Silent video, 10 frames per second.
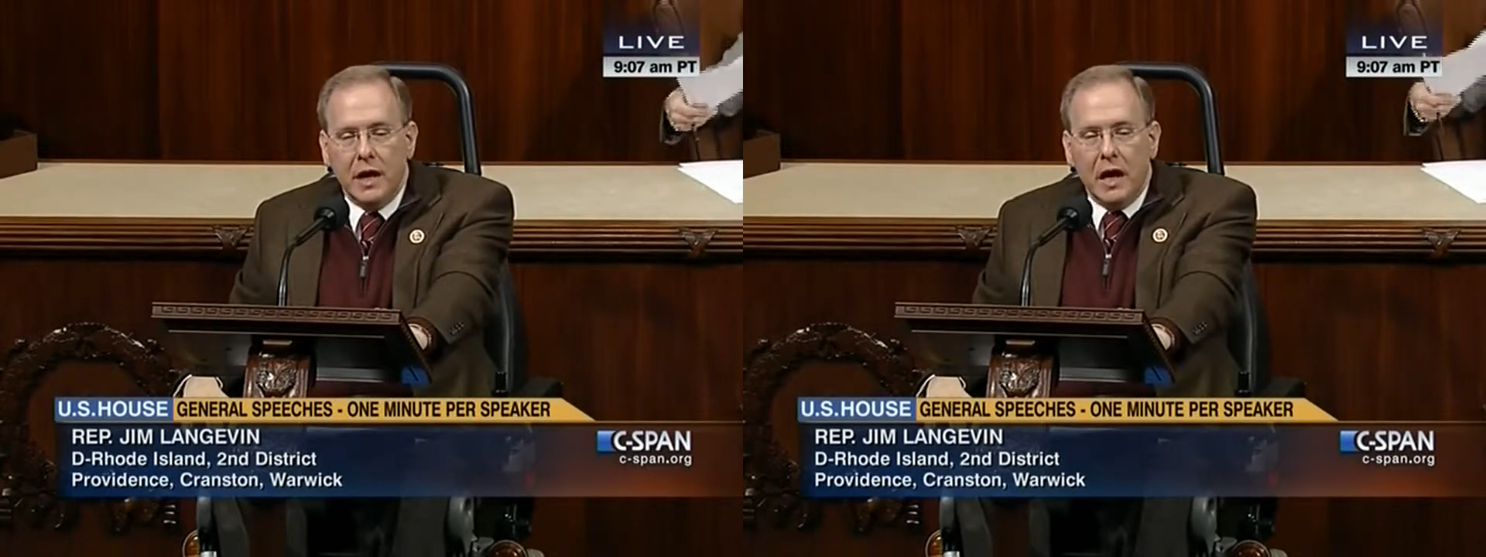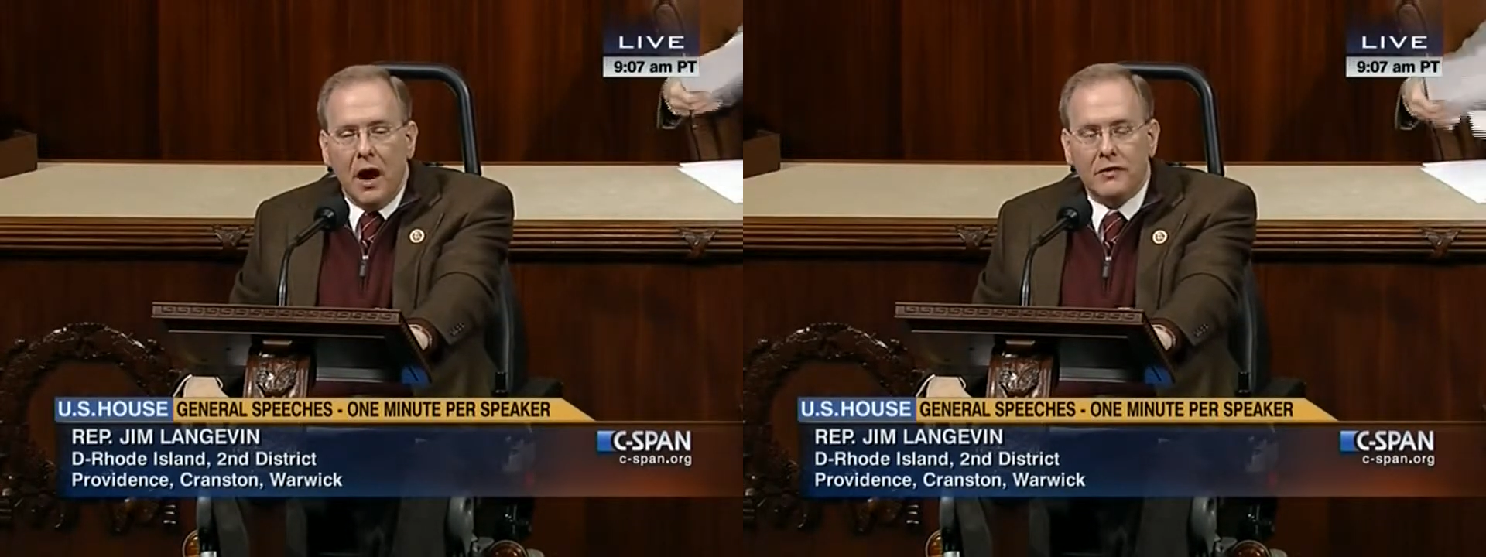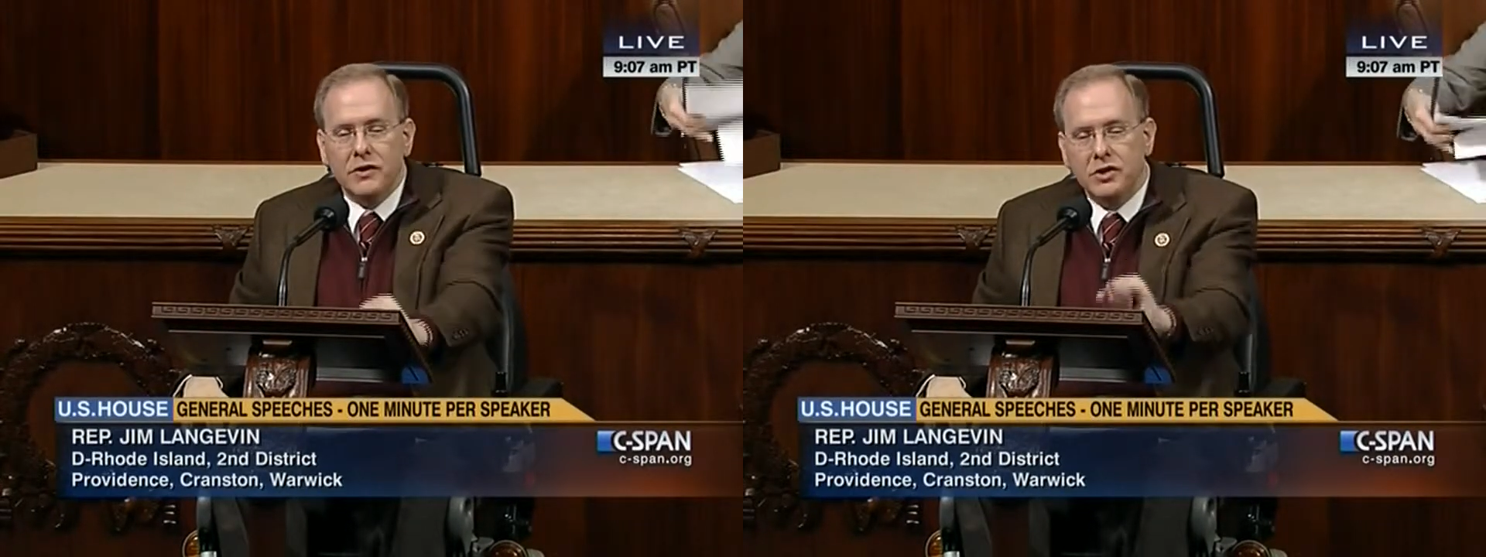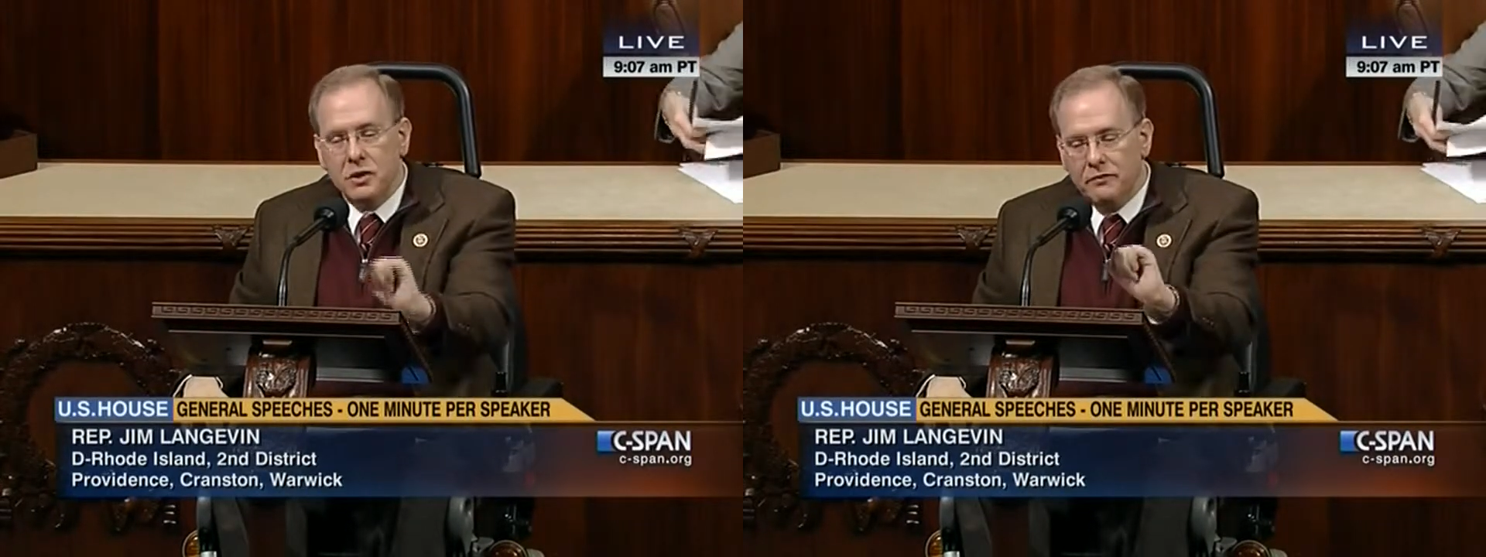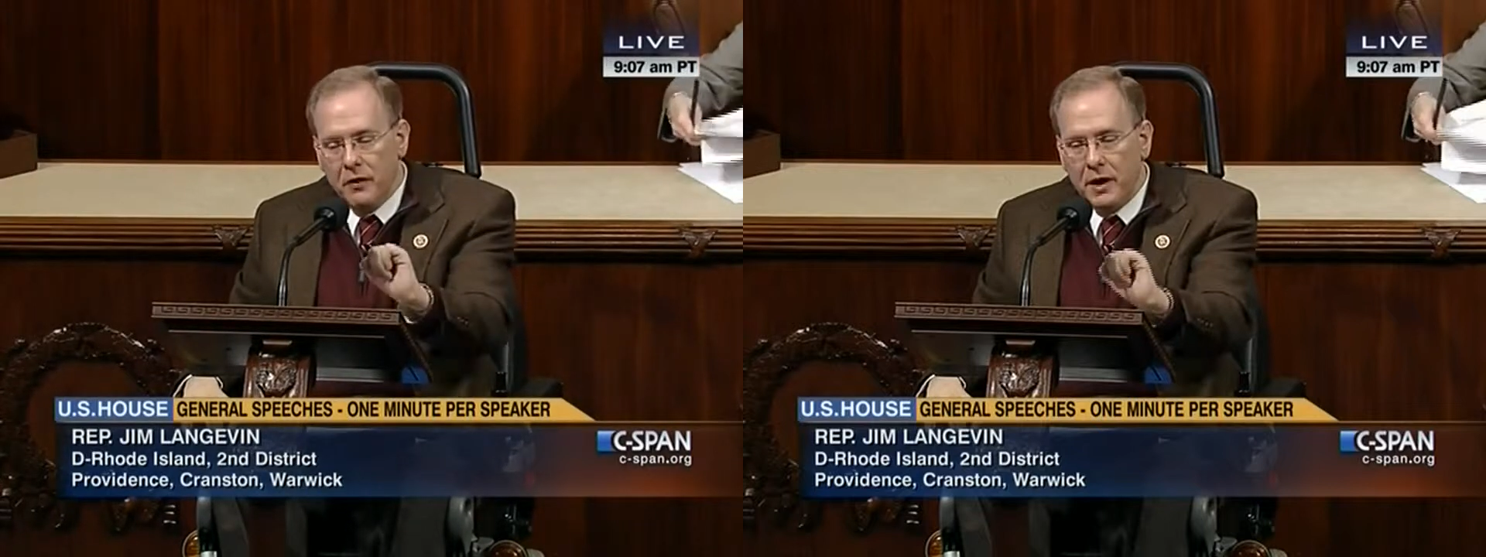uh, this
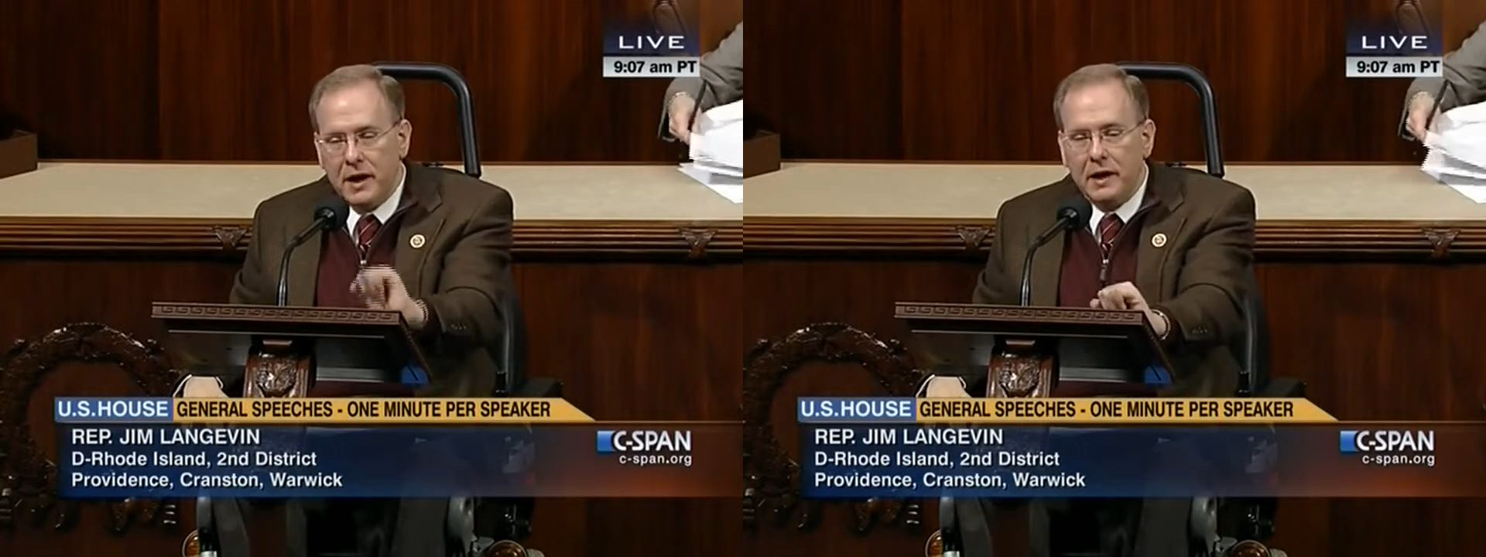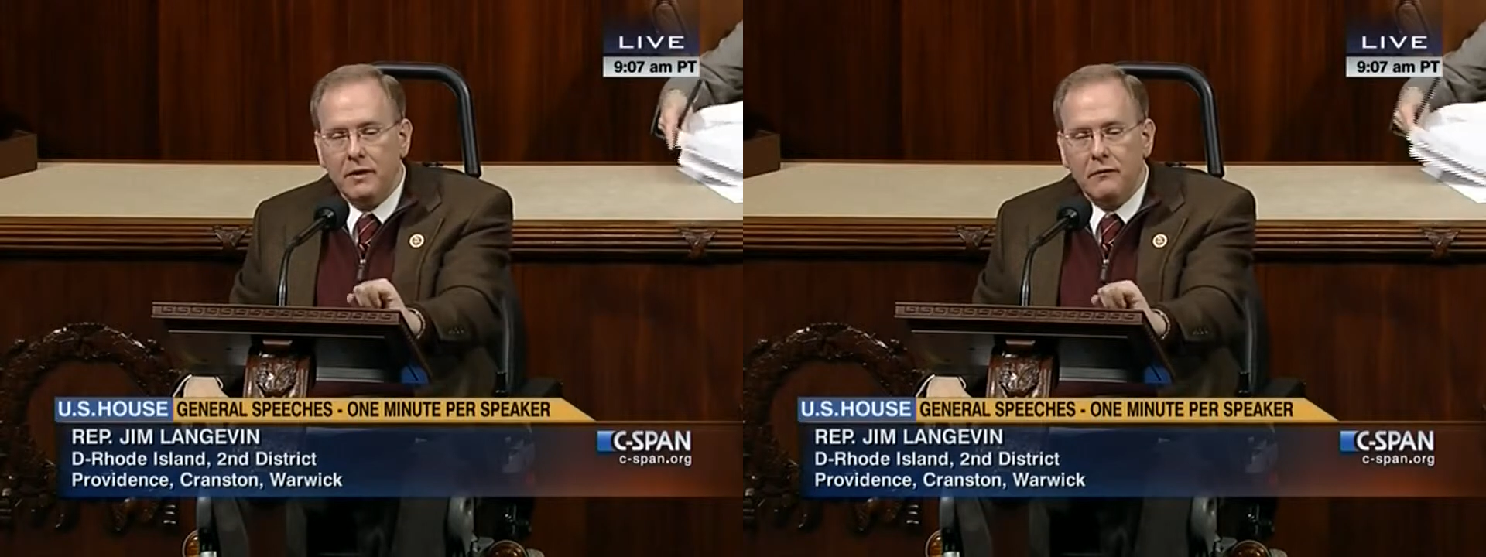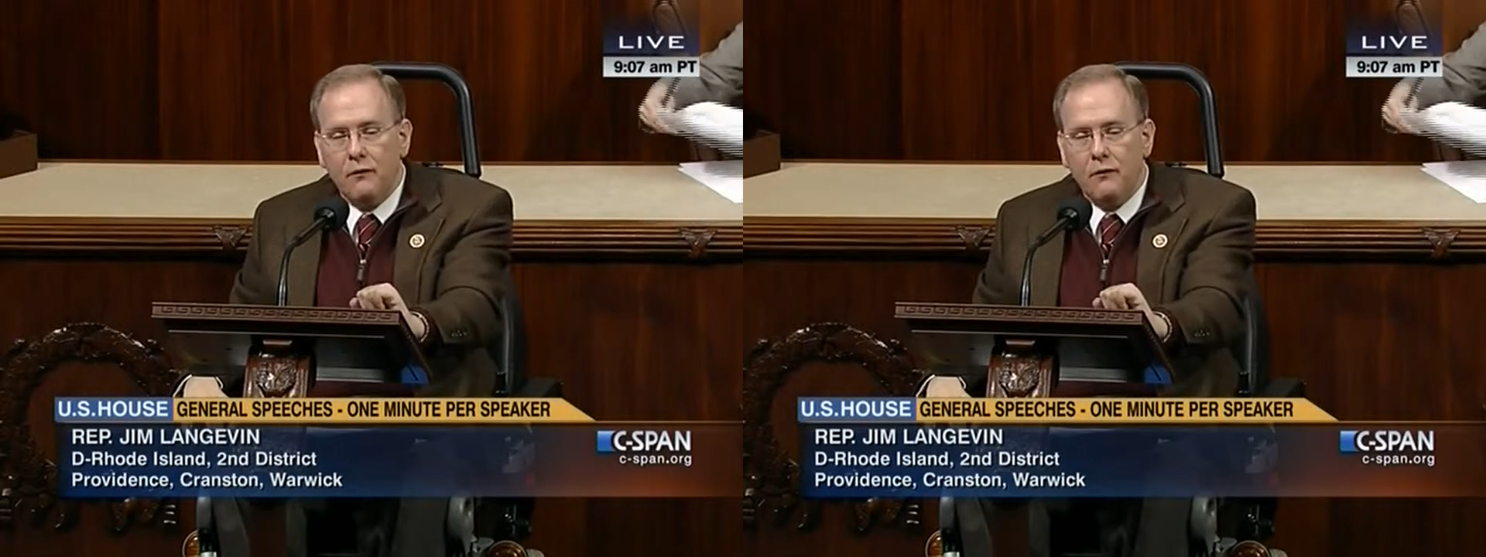funding